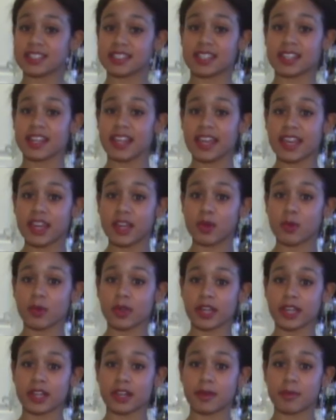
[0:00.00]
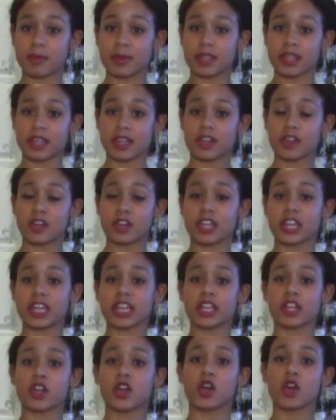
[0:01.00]
Today we're going to be
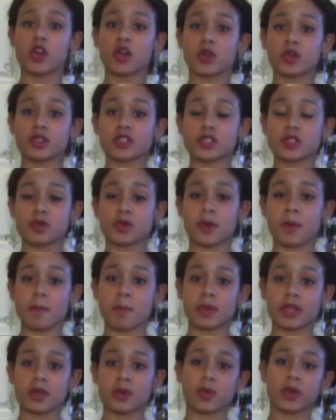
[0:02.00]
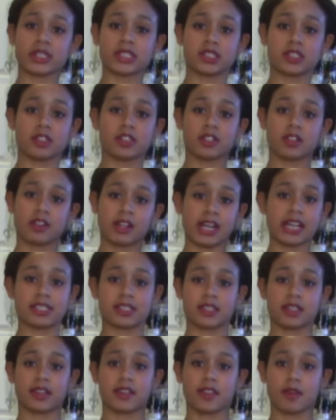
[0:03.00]
cooking an ode to a Midwestern
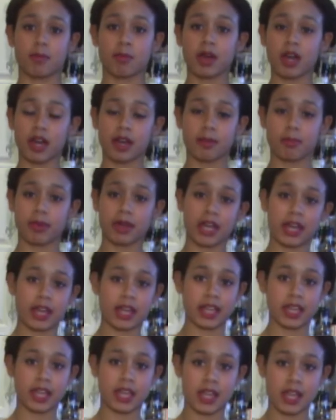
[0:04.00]
classic, the pot pie.